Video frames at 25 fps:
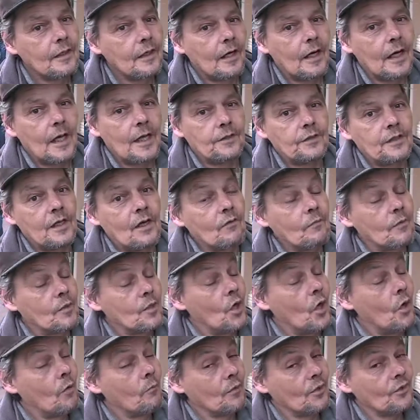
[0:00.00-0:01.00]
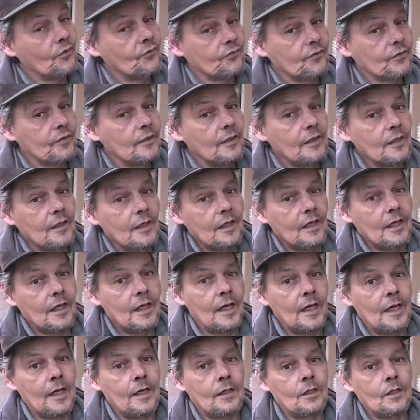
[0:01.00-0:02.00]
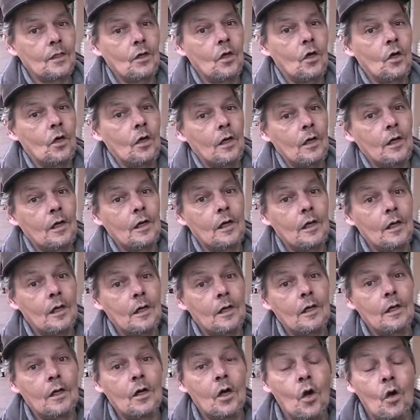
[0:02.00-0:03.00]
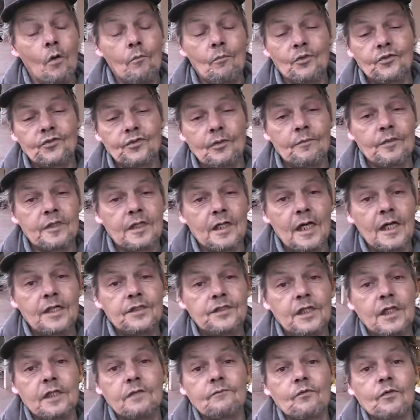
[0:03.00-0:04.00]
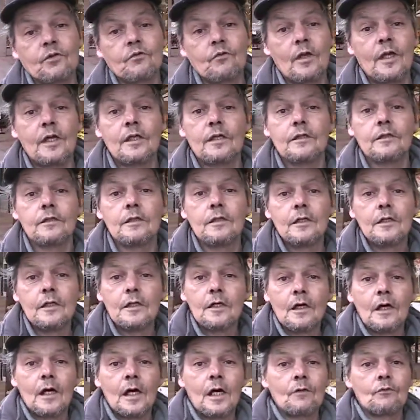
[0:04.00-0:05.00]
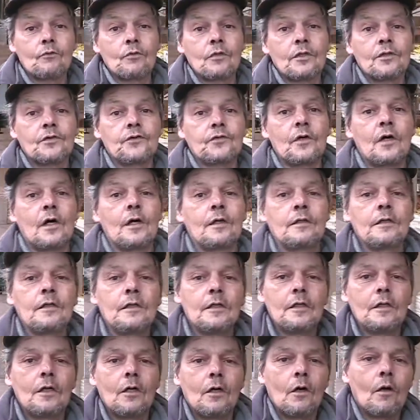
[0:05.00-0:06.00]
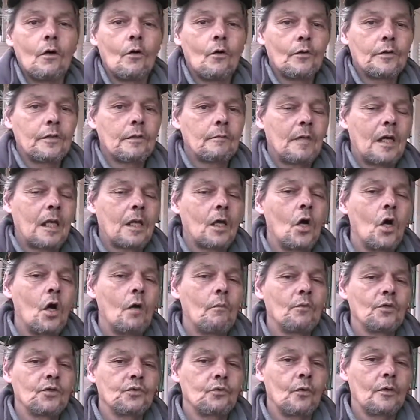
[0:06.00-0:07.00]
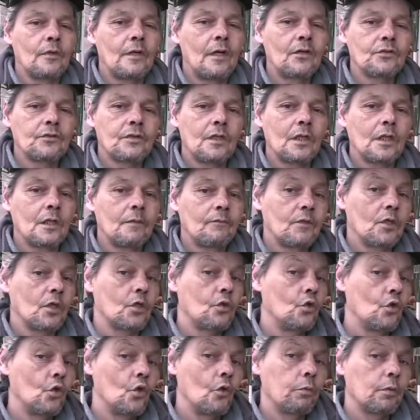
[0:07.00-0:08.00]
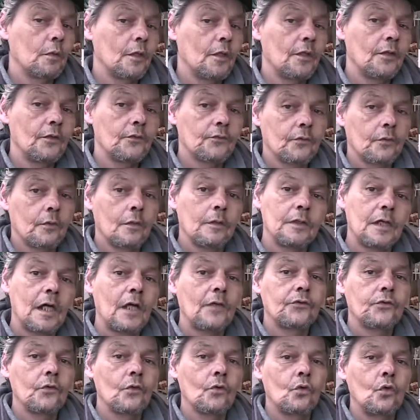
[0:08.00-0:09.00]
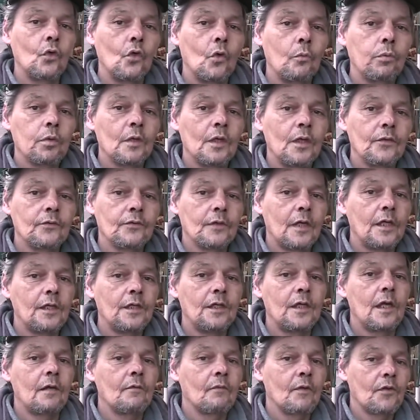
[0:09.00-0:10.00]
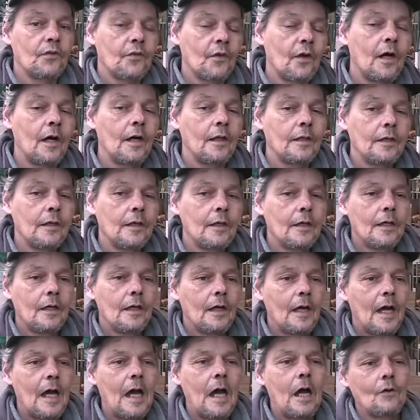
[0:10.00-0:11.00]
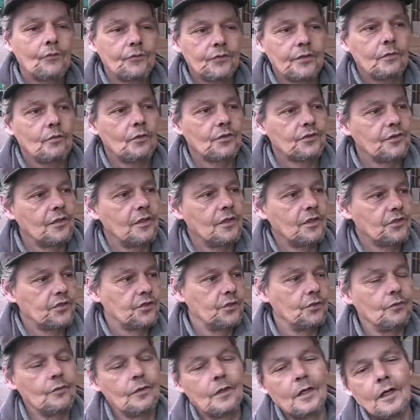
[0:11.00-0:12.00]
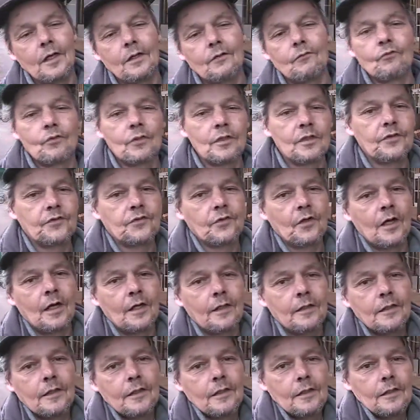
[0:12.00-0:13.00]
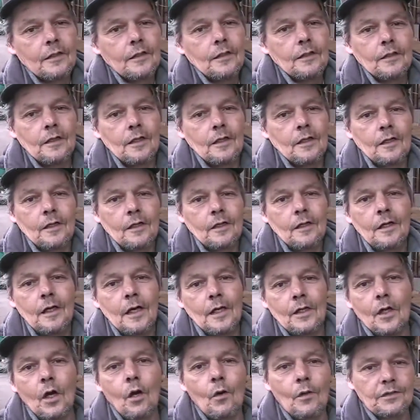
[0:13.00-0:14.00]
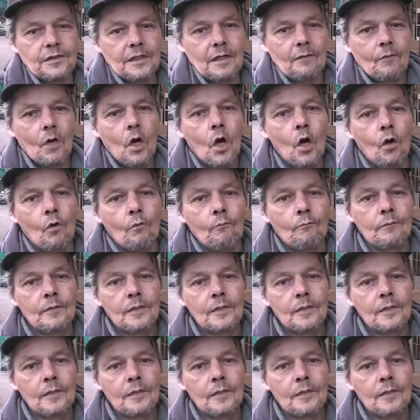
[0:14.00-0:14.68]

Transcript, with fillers: I had never been homeless, and uh, home was something I had taken for granted. I really thought owning about a home was whether I was going to live in a cool place or a not-so-cool place. I never thought housing was an issue. I really thought uh, I'd always have a home.